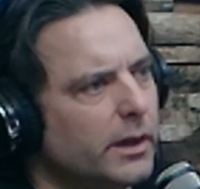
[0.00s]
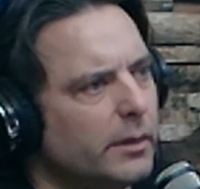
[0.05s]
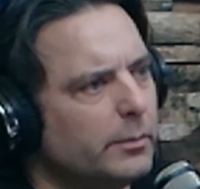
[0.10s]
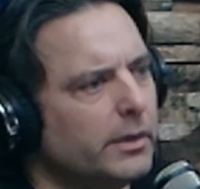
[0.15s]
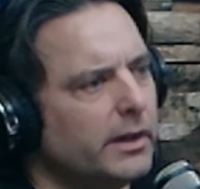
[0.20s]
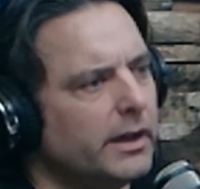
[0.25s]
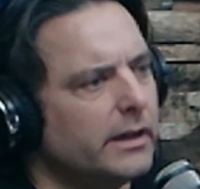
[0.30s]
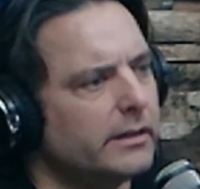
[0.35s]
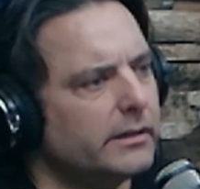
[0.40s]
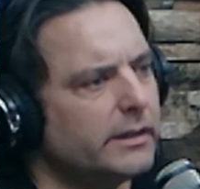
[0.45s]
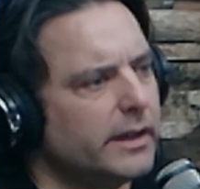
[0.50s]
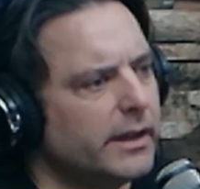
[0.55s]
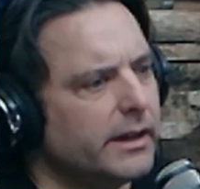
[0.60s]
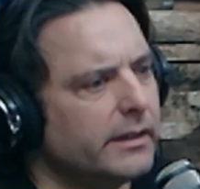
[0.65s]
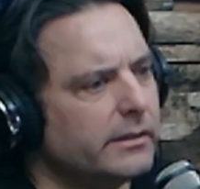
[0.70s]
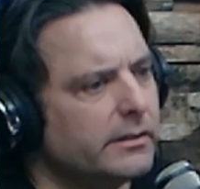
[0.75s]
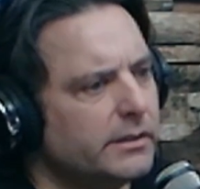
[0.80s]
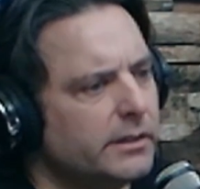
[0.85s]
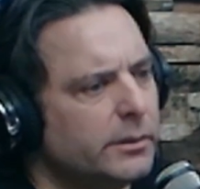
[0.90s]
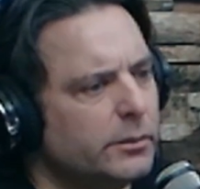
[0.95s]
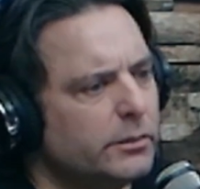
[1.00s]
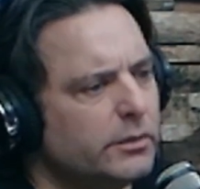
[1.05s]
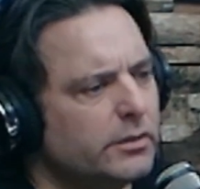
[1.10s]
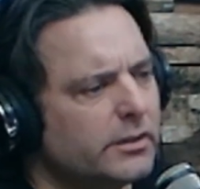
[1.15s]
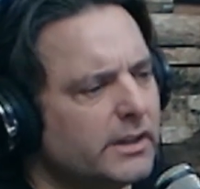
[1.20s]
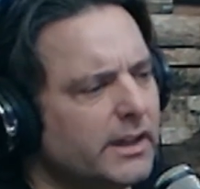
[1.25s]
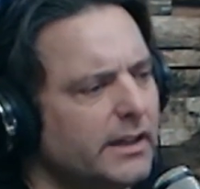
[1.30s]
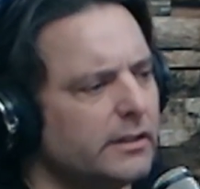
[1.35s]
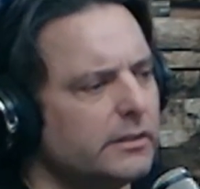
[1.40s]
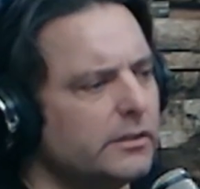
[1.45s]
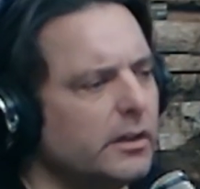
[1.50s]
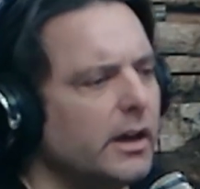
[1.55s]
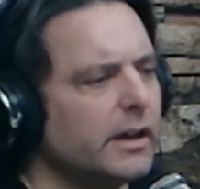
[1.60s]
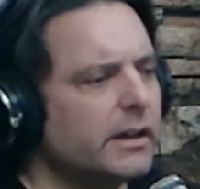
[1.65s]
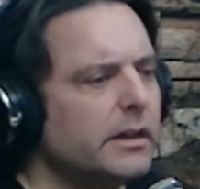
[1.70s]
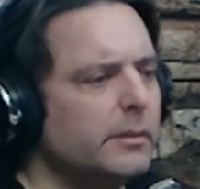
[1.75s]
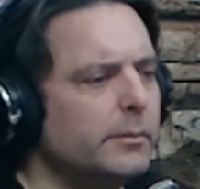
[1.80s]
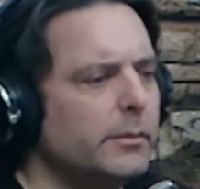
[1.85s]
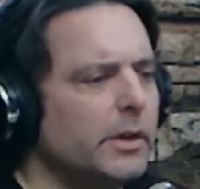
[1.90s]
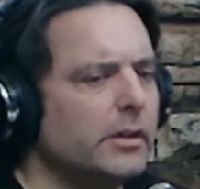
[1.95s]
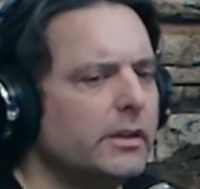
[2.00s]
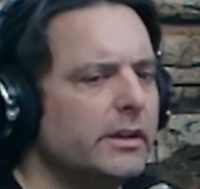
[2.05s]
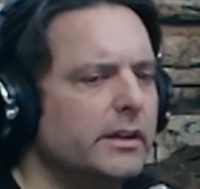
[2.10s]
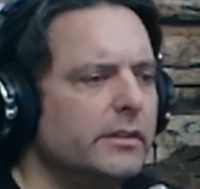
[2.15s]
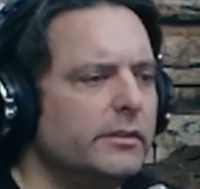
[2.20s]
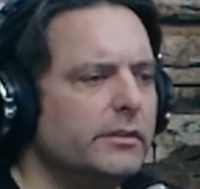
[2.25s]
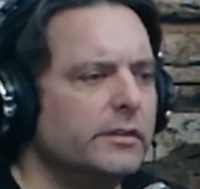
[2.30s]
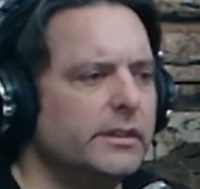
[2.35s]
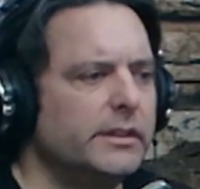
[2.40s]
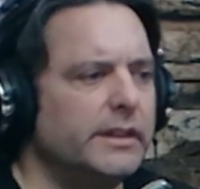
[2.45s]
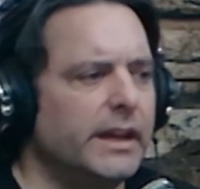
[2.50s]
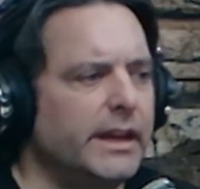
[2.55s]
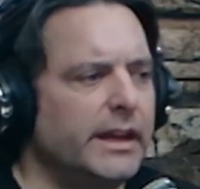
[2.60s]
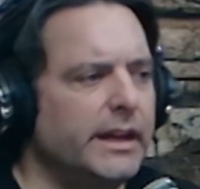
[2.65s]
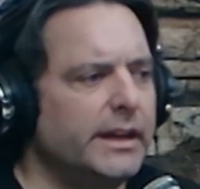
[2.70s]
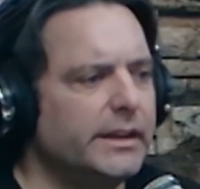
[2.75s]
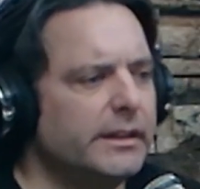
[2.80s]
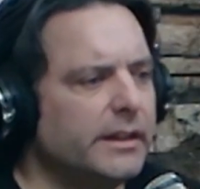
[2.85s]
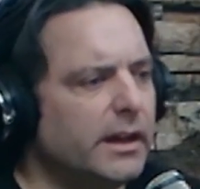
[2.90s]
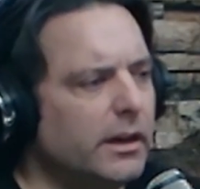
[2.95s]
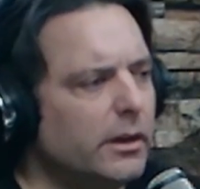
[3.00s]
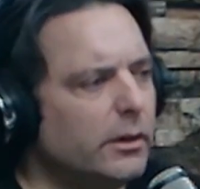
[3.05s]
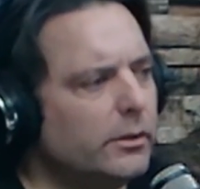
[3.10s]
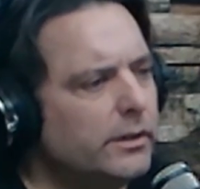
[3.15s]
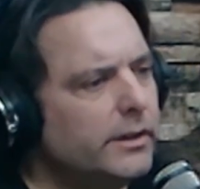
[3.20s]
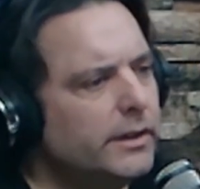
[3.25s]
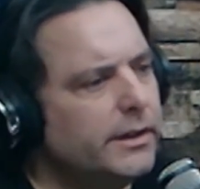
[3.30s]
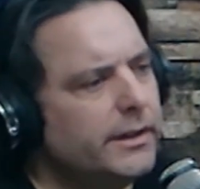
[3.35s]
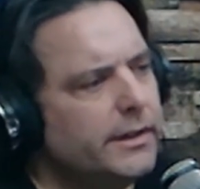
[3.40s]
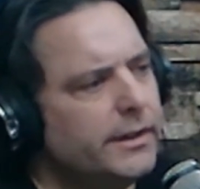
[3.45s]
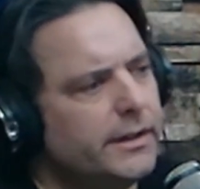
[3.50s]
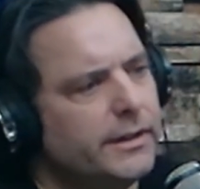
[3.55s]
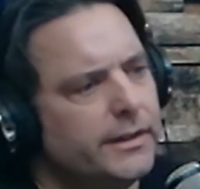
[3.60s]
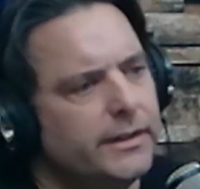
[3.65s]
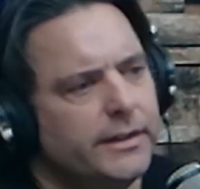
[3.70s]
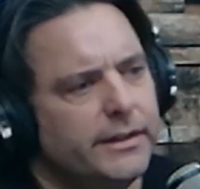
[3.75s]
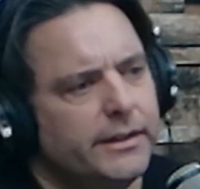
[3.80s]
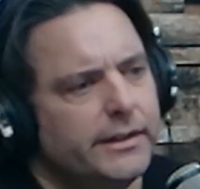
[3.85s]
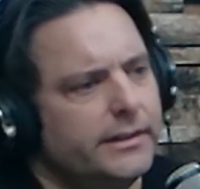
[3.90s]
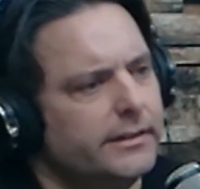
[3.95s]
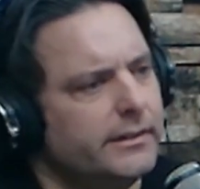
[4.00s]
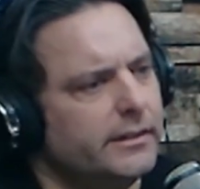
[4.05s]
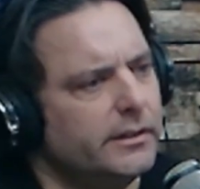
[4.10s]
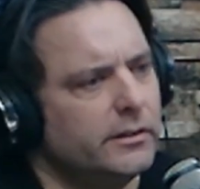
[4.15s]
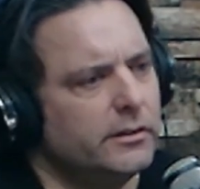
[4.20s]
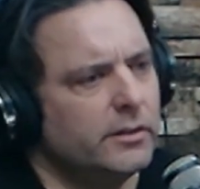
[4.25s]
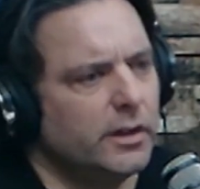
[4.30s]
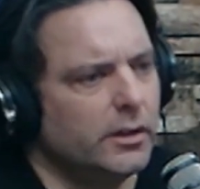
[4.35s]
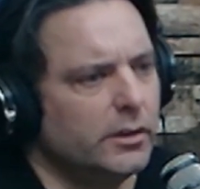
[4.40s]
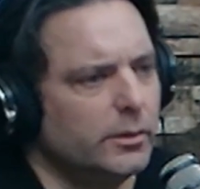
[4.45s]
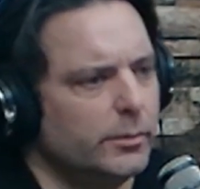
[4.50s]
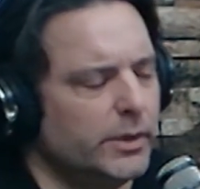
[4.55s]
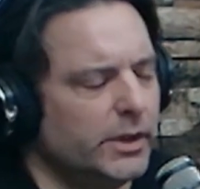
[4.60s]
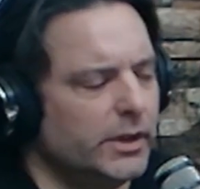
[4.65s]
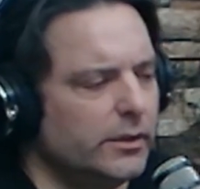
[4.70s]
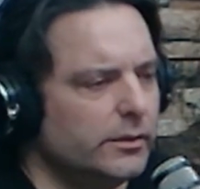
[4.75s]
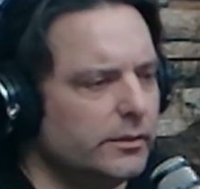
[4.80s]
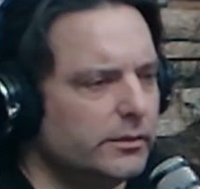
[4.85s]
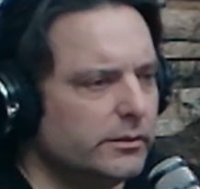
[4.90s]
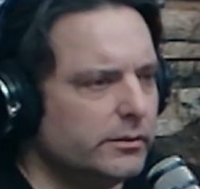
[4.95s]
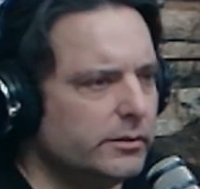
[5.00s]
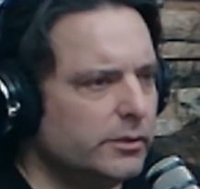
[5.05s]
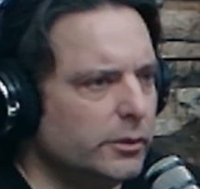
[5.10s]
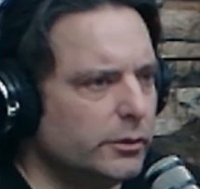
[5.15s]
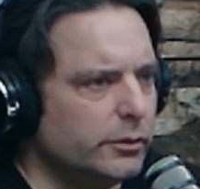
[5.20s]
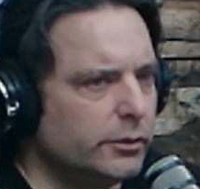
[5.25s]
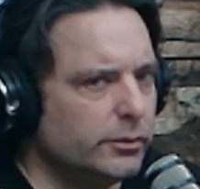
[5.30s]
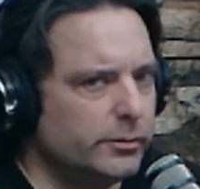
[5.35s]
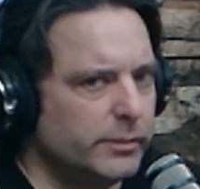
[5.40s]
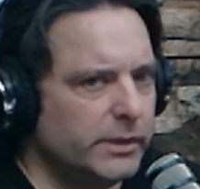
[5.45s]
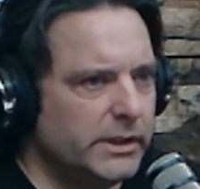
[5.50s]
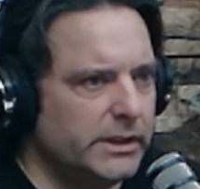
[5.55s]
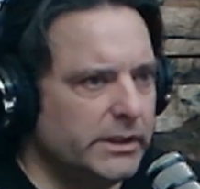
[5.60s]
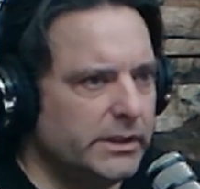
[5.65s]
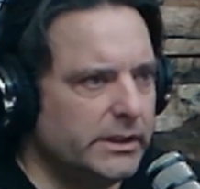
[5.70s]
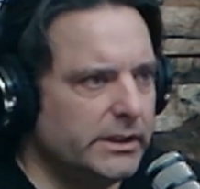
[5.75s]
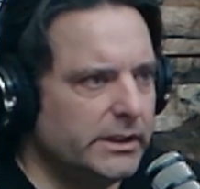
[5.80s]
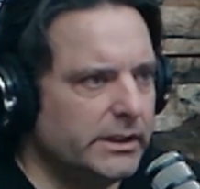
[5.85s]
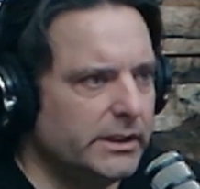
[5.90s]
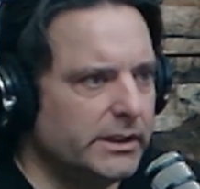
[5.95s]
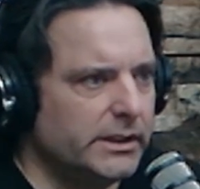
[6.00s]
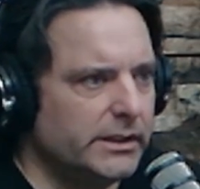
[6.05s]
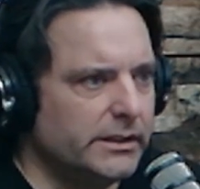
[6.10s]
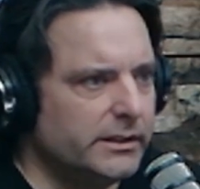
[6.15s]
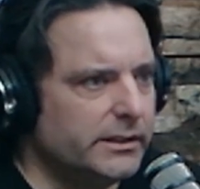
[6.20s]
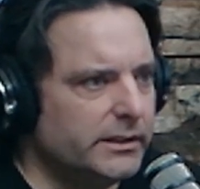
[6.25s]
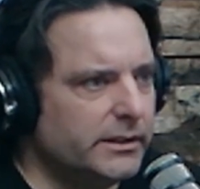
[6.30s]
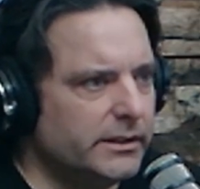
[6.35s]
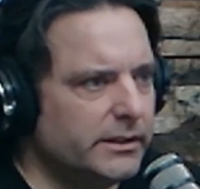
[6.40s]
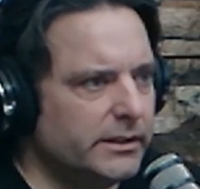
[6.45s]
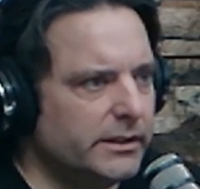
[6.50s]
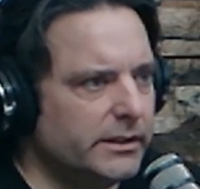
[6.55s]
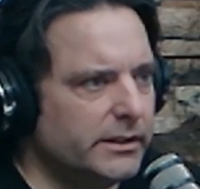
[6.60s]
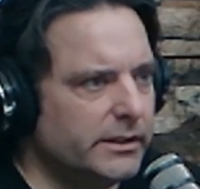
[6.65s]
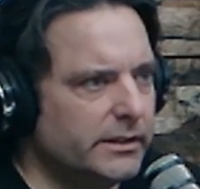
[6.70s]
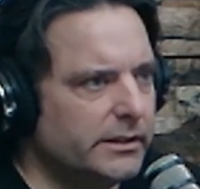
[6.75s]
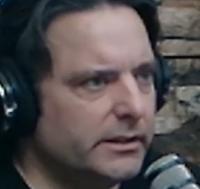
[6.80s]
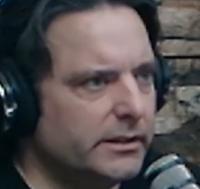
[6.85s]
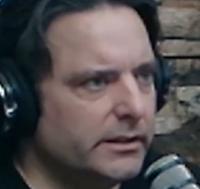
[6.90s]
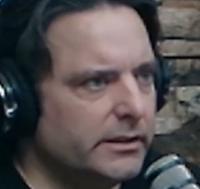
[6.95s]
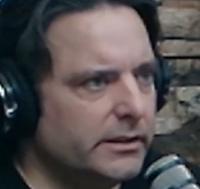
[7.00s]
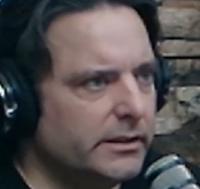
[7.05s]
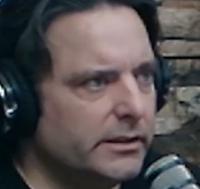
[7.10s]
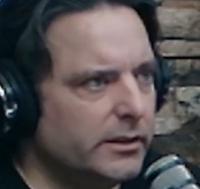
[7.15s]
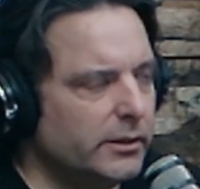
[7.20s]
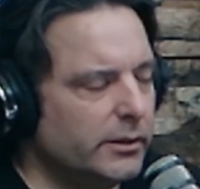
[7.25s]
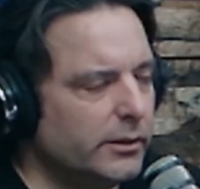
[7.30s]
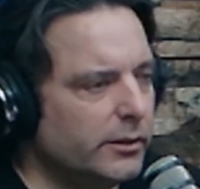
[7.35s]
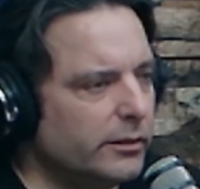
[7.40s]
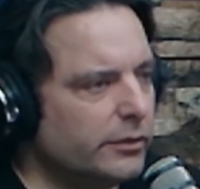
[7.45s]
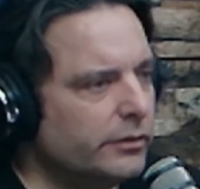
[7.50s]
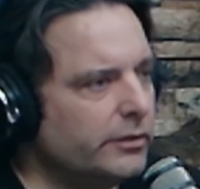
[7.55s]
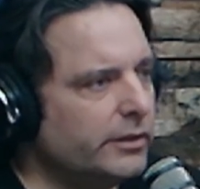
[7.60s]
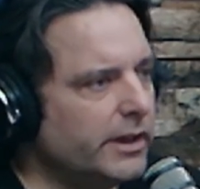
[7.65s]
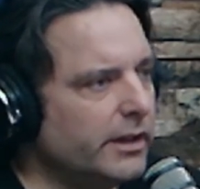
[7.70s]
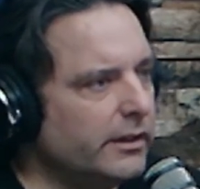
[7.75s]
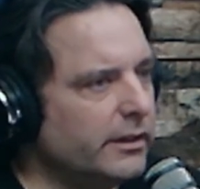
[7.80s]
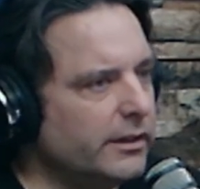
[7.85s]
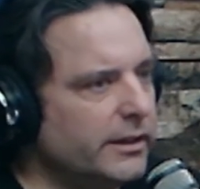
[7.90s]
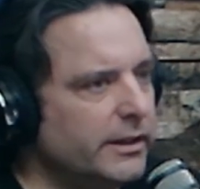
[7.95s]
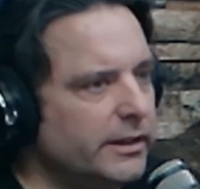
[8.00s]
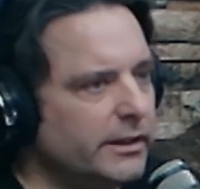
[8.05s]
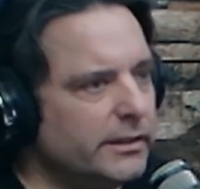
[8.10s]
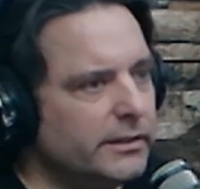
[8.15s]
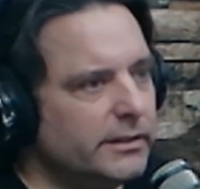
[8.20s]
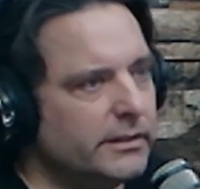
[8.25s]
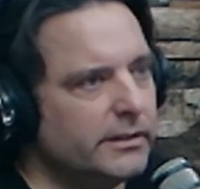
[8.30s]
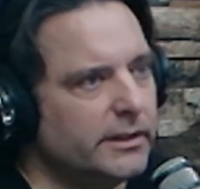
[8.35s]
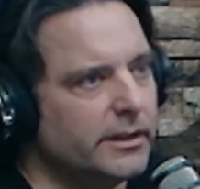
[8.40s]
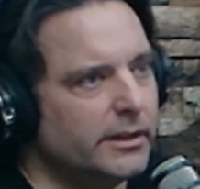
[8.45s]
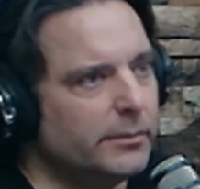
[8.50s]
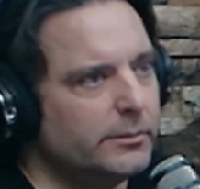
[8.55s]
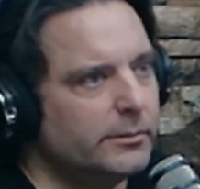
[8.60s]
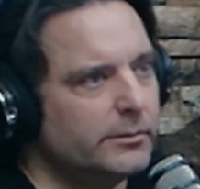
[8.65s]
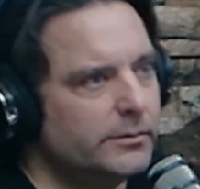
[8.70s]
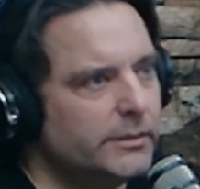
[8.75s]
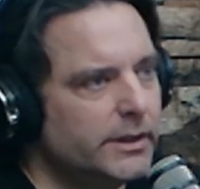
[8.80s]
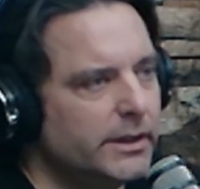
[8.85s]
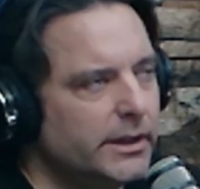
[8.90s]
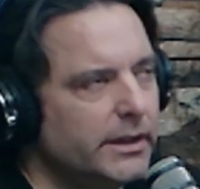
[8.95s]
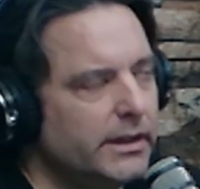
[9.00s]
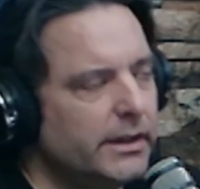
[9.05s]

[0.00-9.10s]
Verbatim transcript: the Wild podcast, and he was just kind of talking about kids today and how it's all about social media and and you know your celly and um,